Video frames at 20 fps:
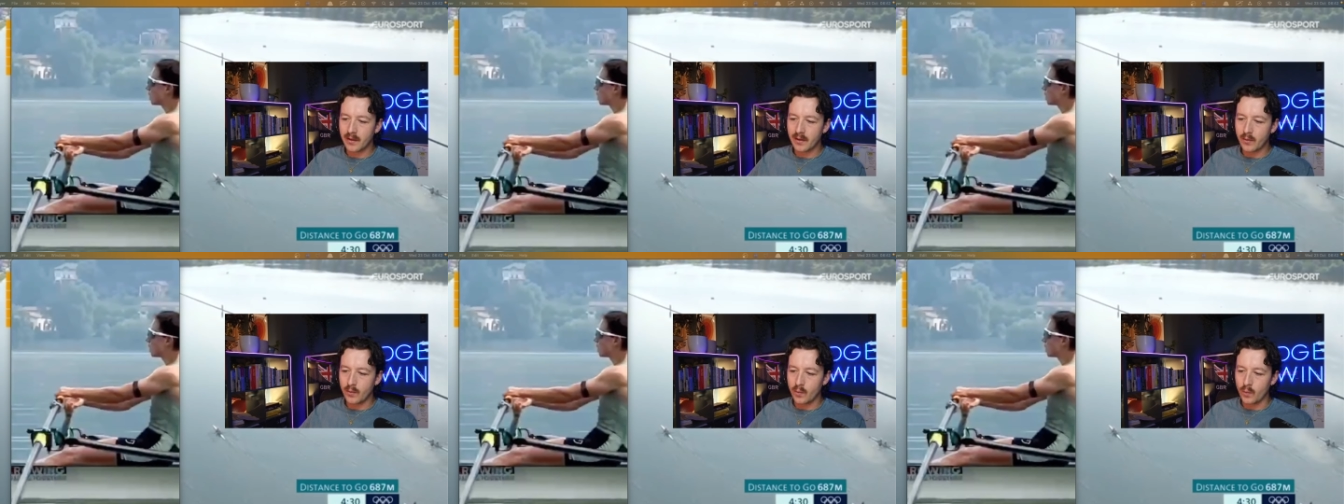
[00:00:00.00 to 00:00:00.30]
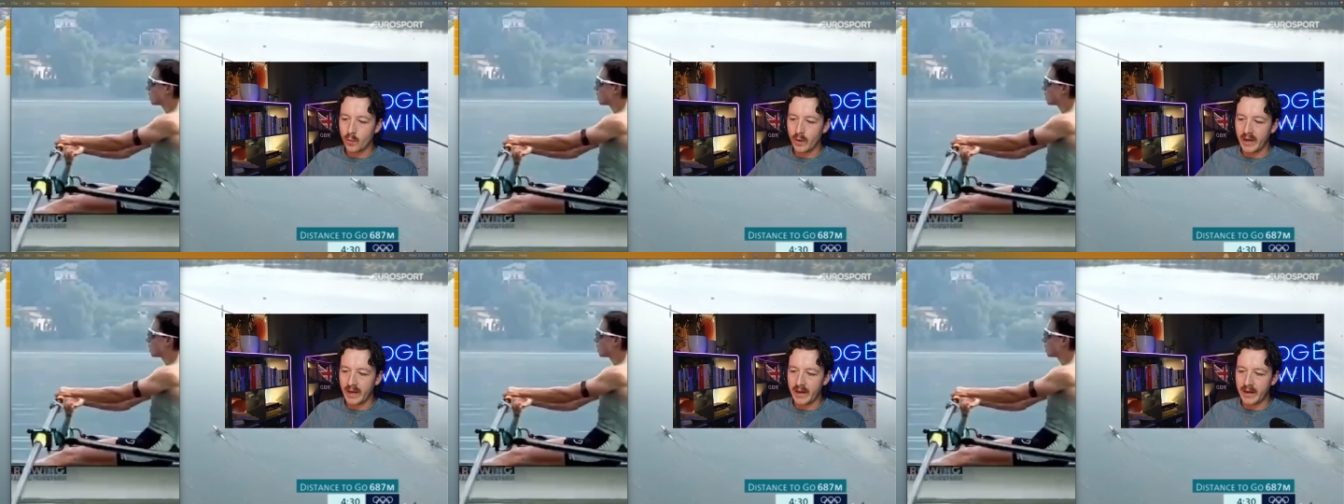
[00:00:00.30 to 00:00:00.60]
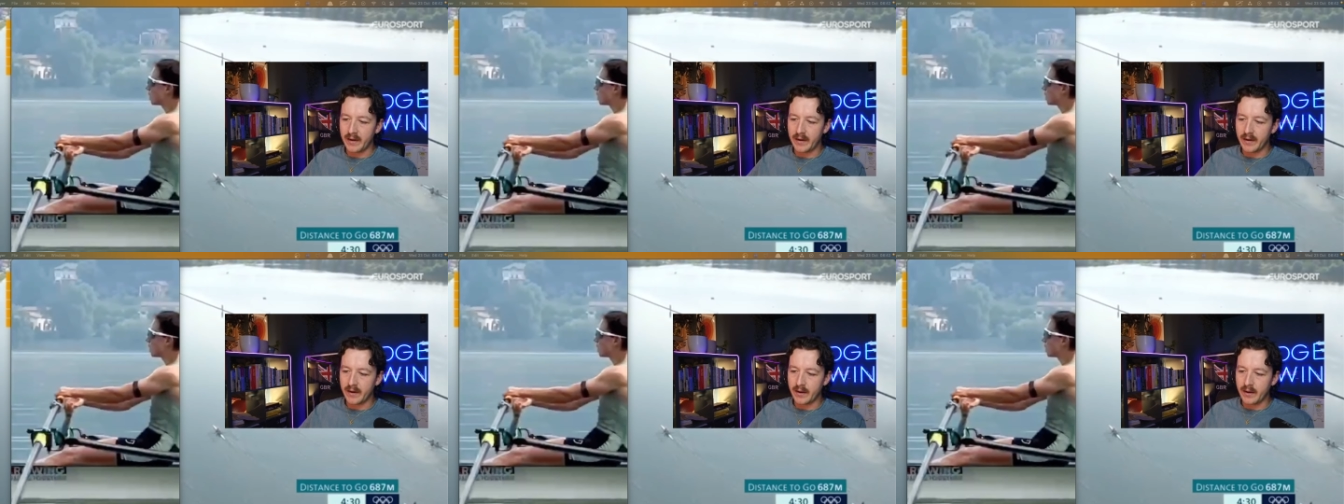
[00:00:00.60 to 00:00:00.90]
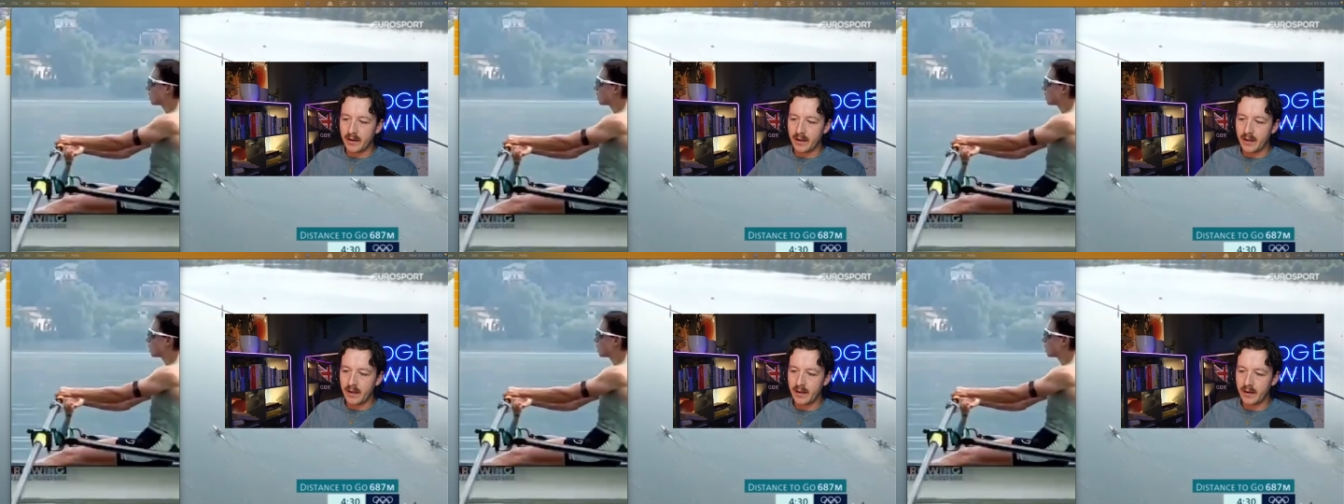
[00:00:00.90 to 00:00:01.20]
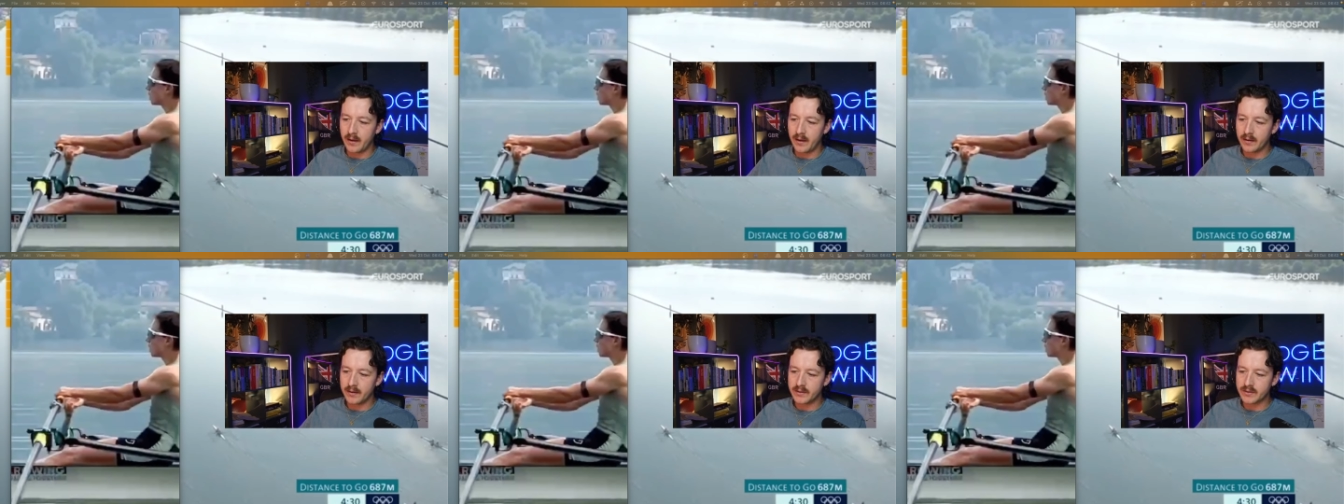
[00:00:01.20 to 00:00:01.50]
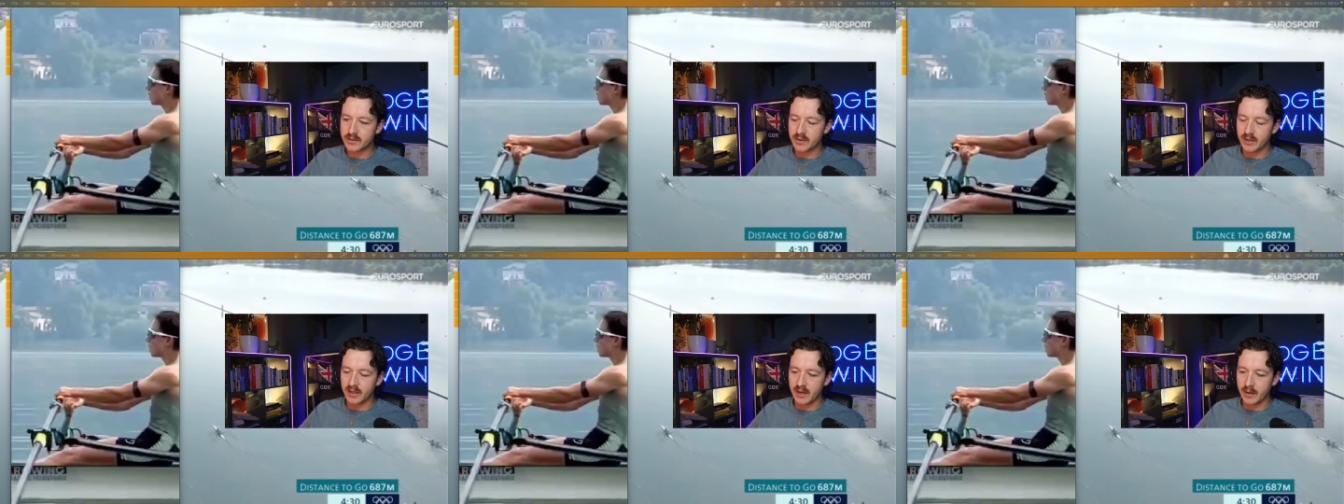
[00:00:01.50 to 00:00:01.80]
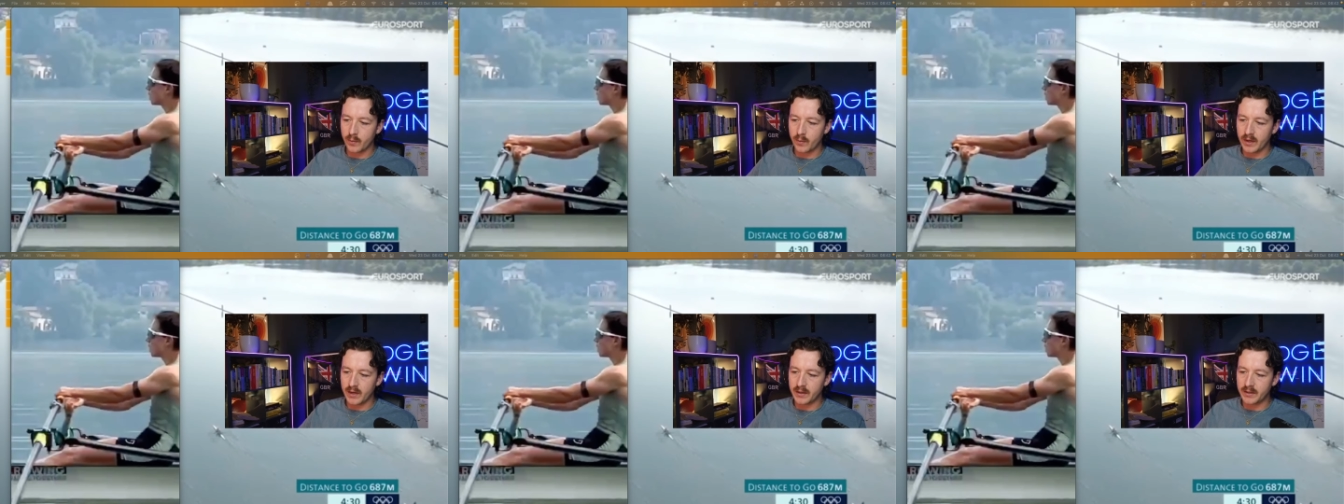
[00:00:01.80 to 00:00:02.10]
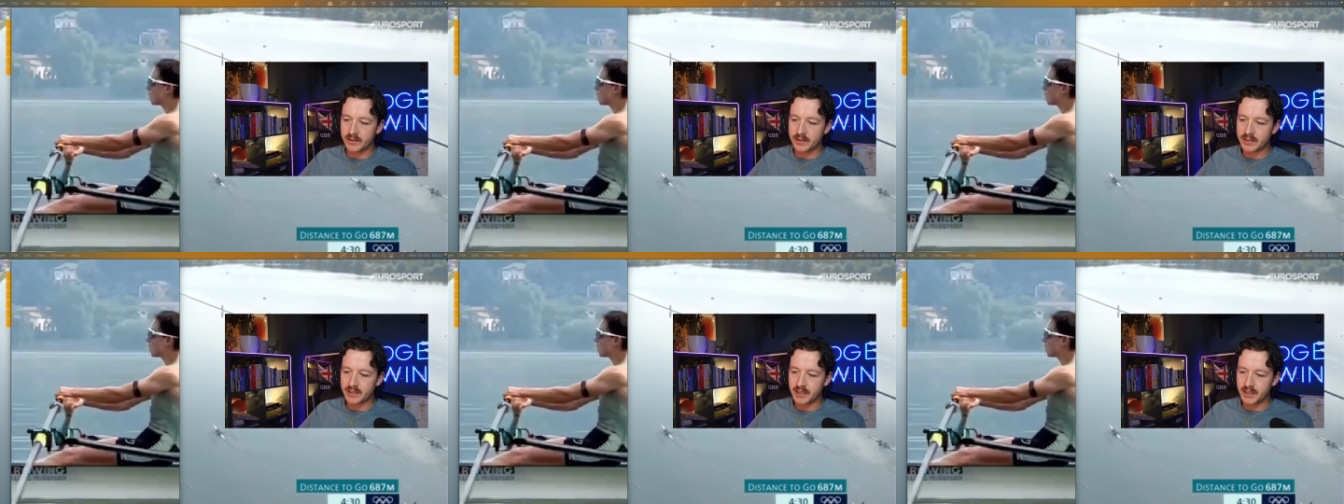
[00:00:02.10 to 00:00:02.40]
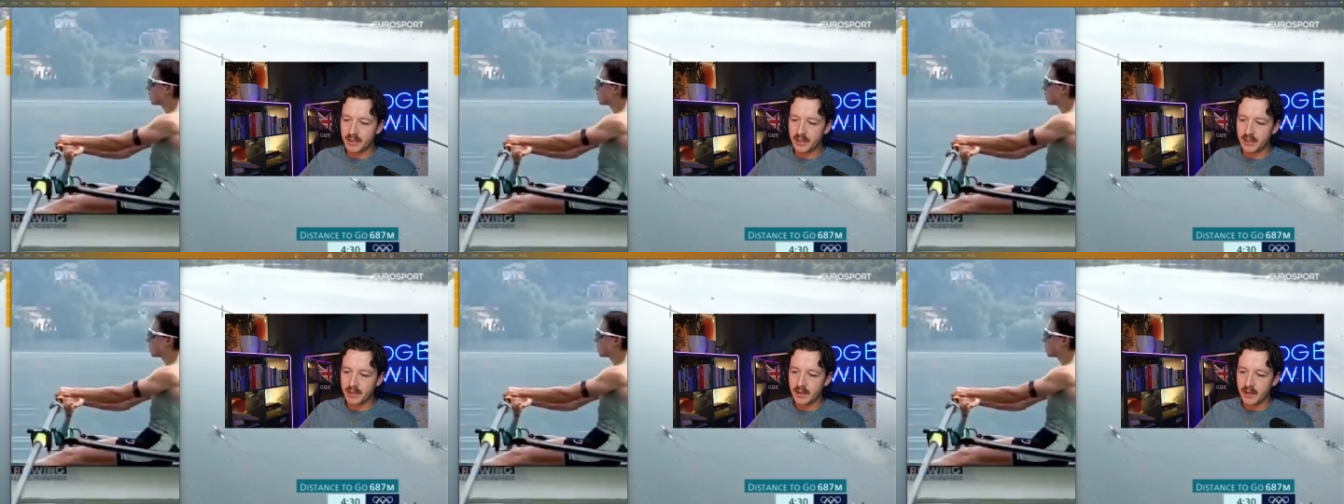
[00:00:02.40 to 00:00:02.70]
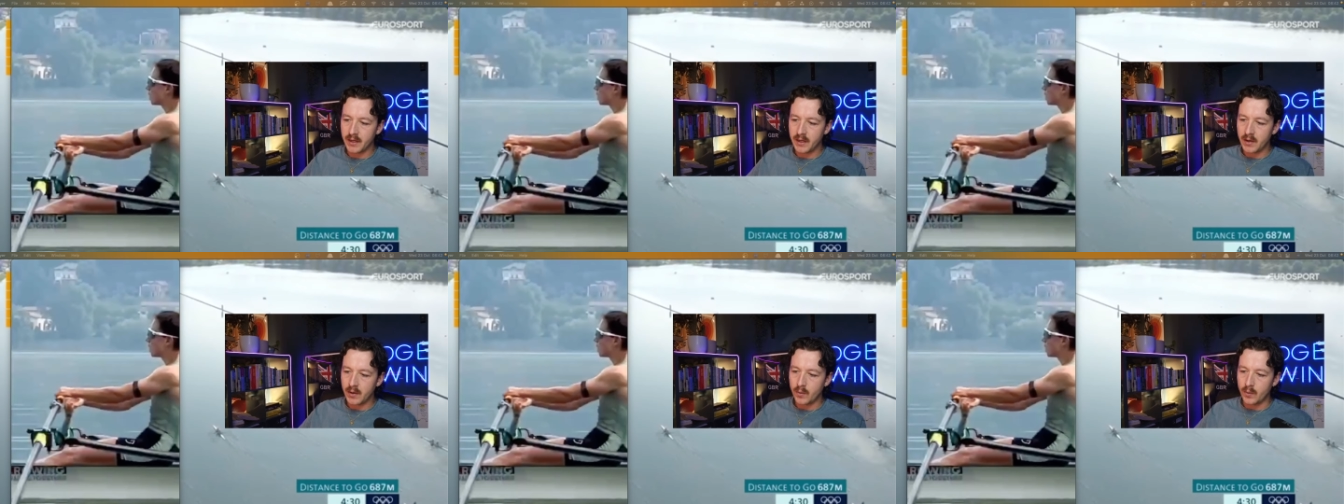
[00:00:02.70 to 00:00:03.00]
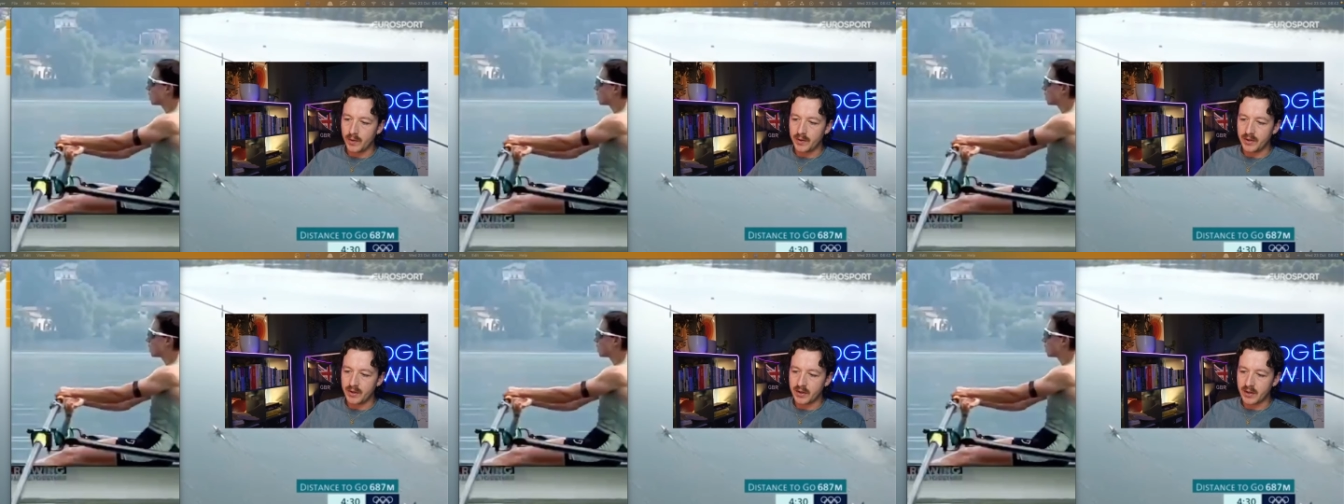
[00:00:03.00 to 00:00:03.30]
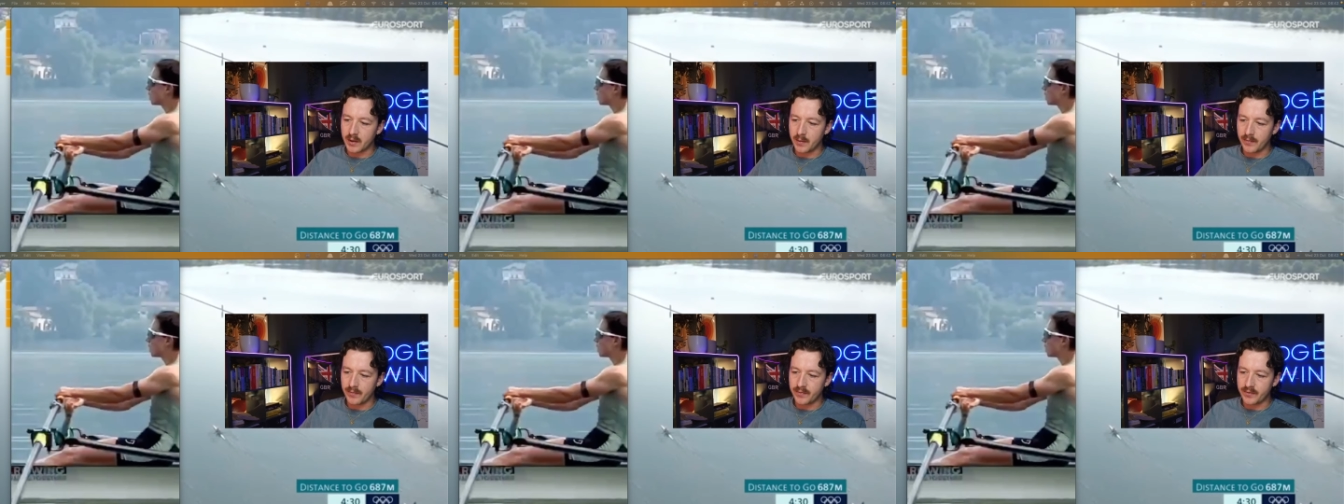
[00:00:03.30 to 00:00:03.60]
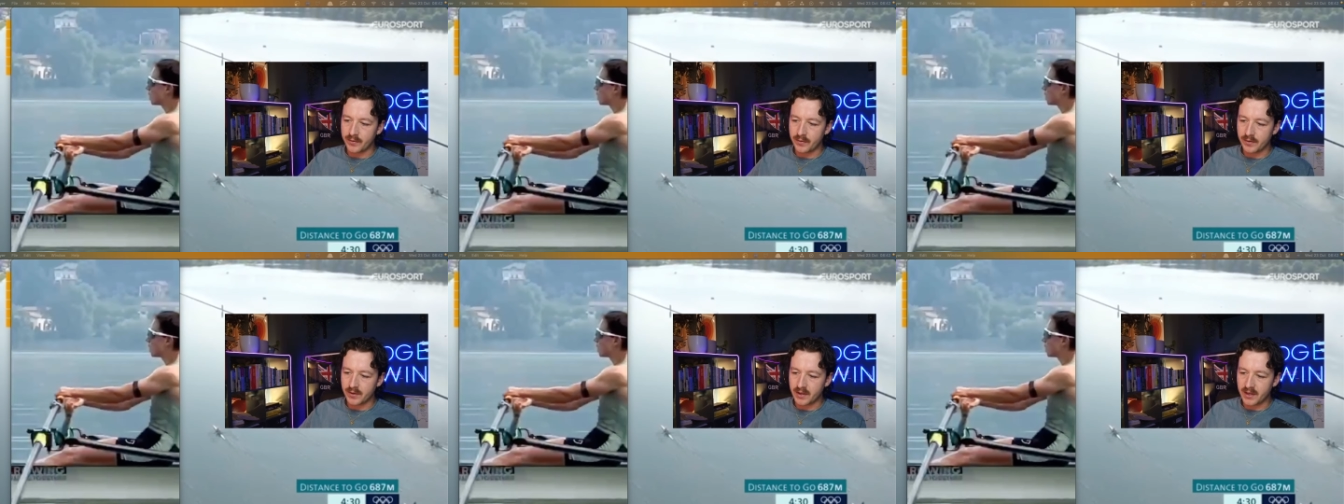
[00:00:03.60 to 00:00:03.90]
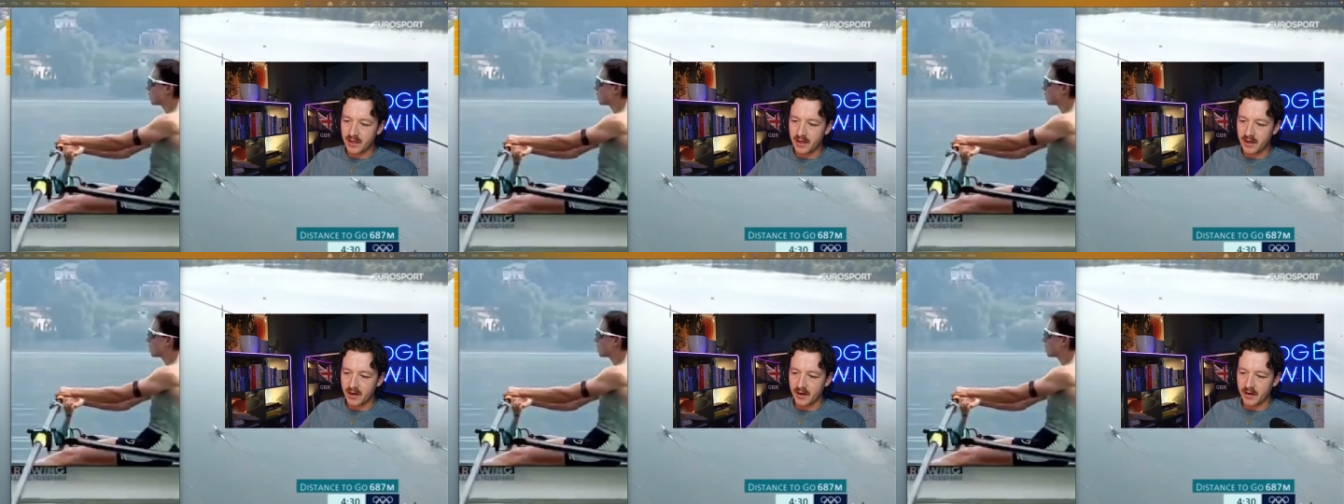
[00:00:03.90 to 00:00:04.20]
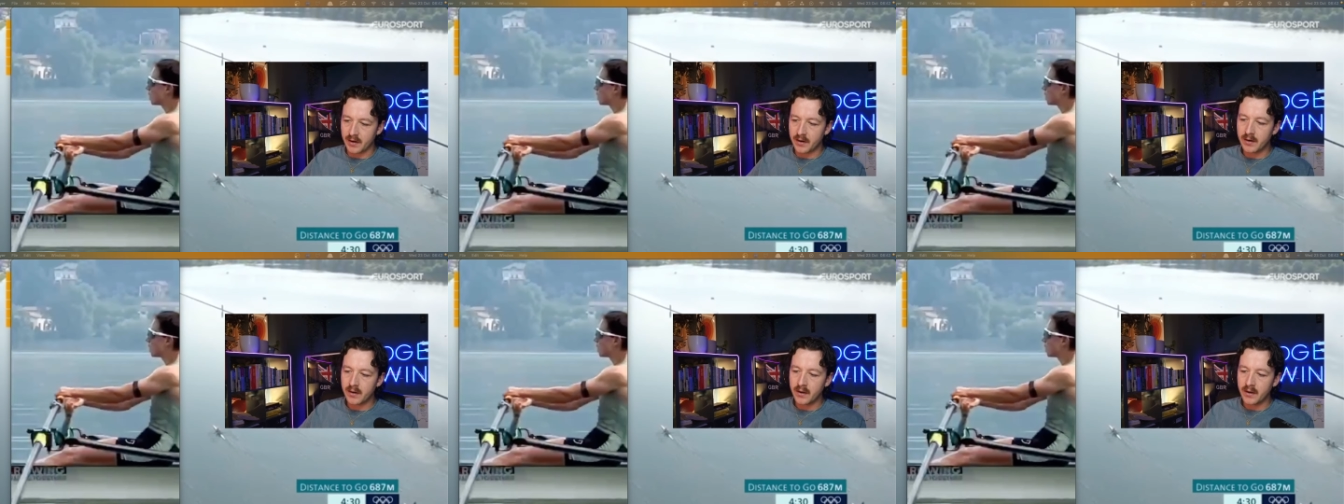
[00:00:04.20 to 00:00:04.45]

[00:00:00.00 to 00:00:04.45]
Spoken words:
when so yeah, when you come through here,